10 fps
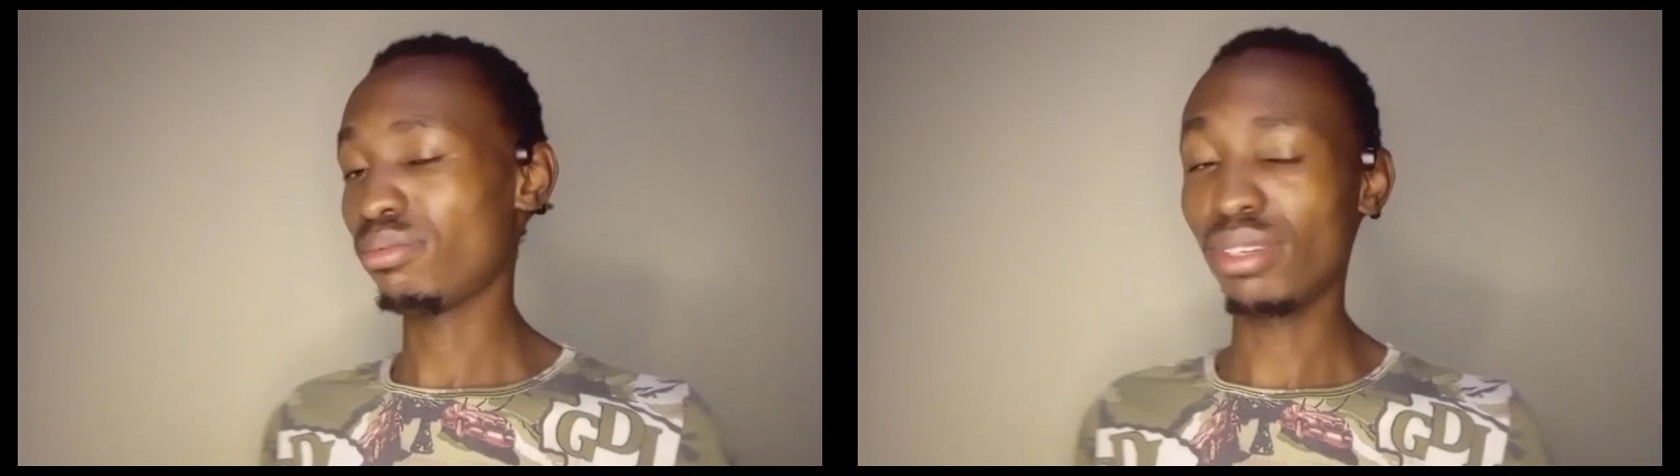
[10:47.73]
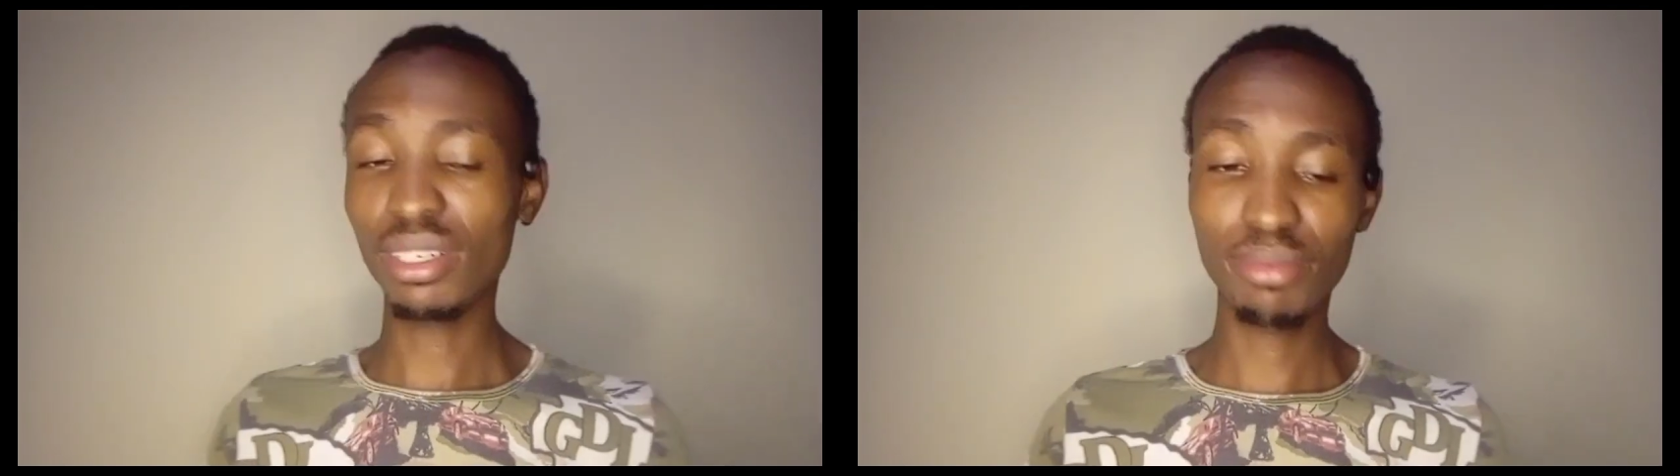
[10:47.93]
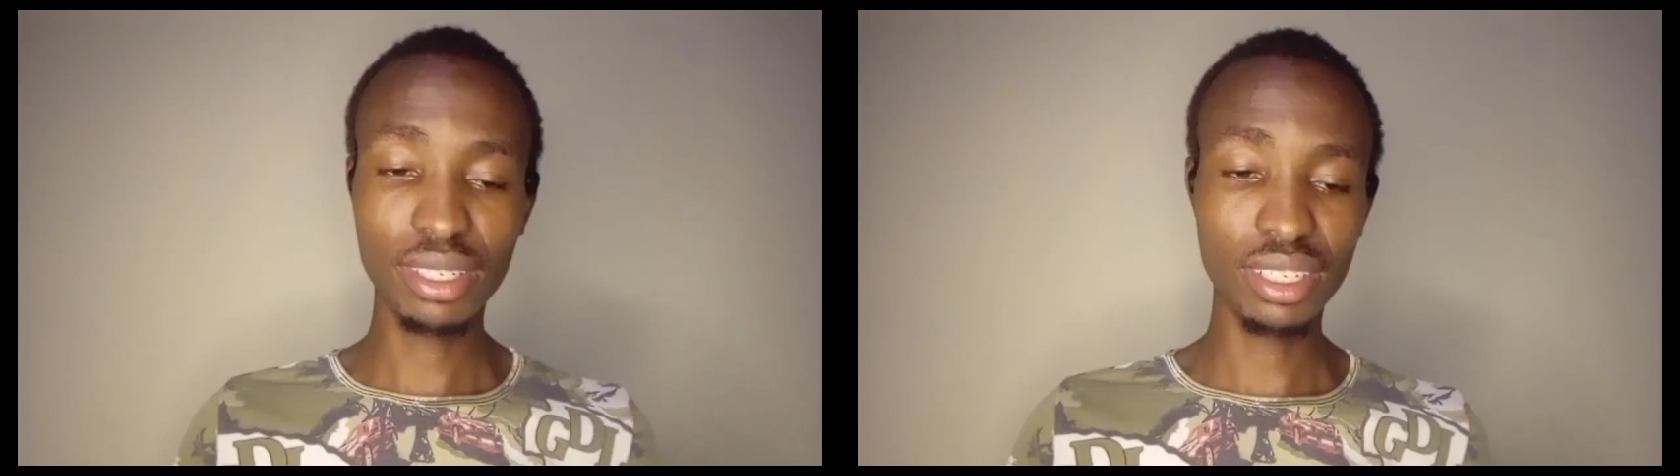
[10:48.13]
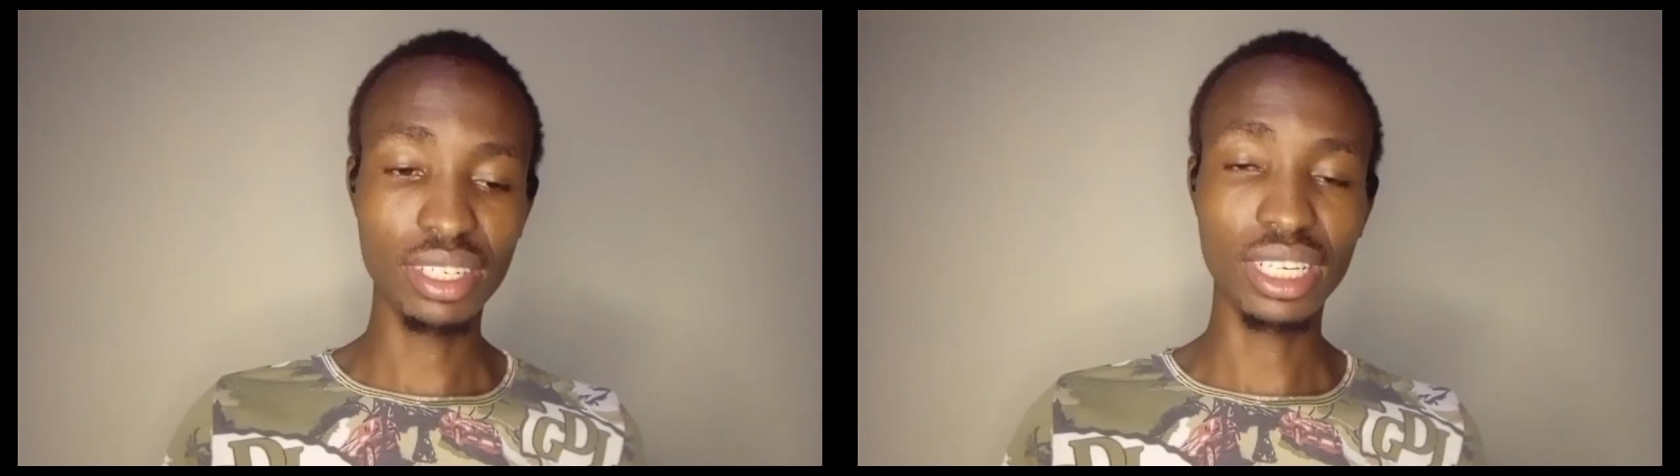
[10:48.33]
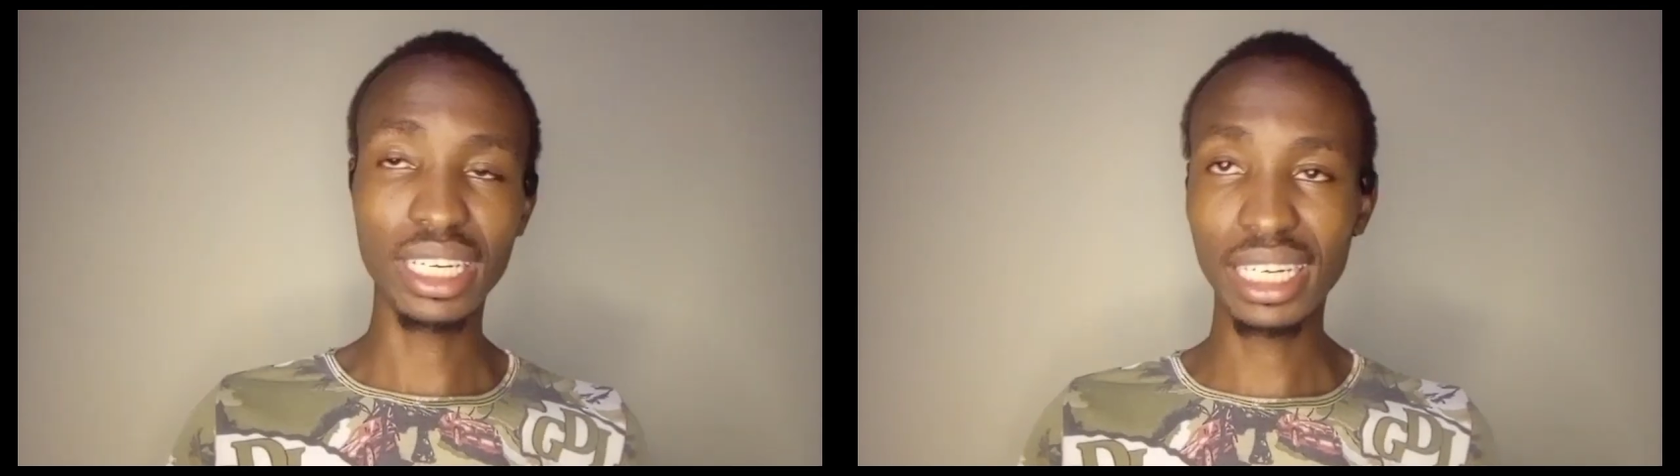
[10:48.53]
been happening in
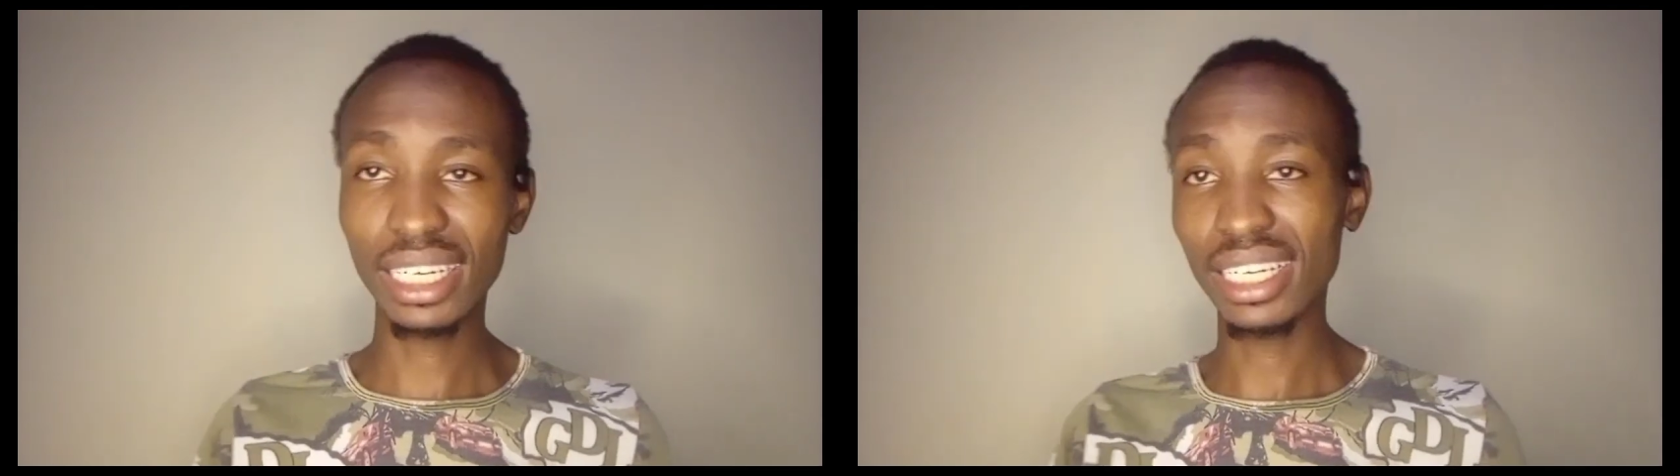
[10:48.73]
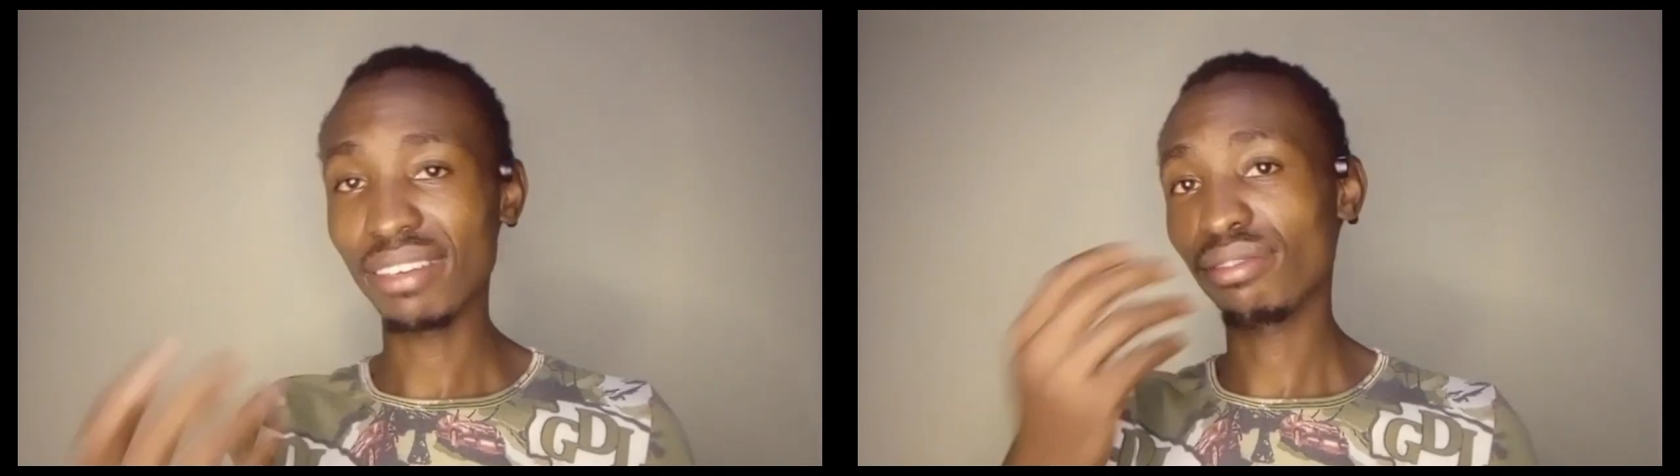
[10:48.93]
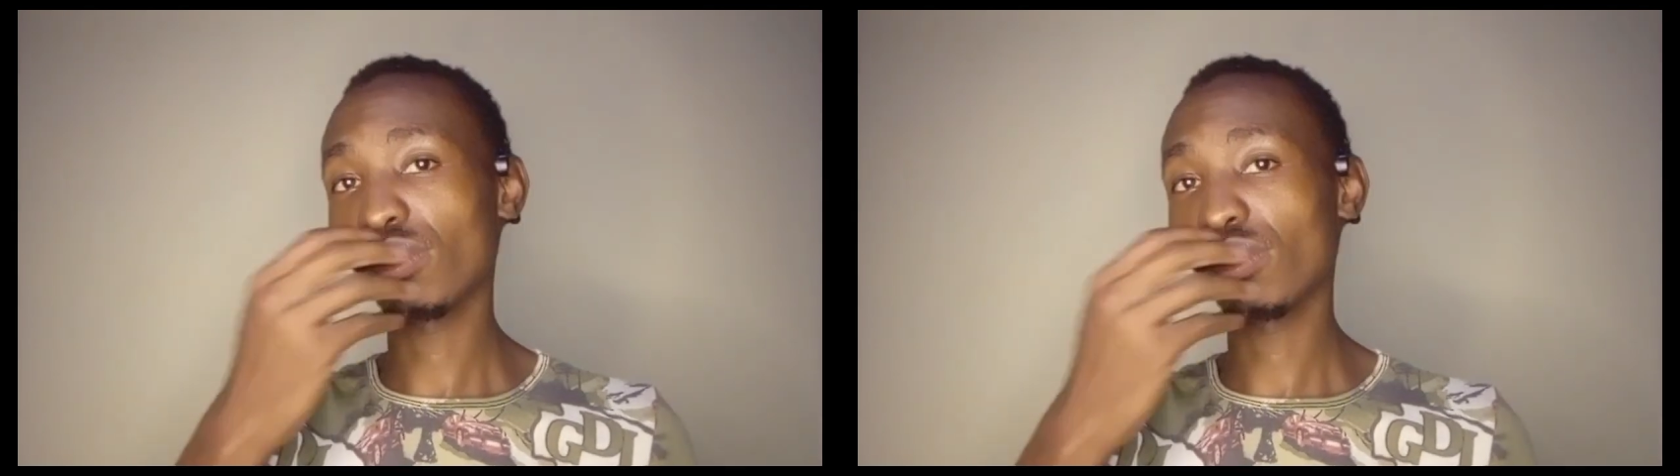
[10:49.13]
Canada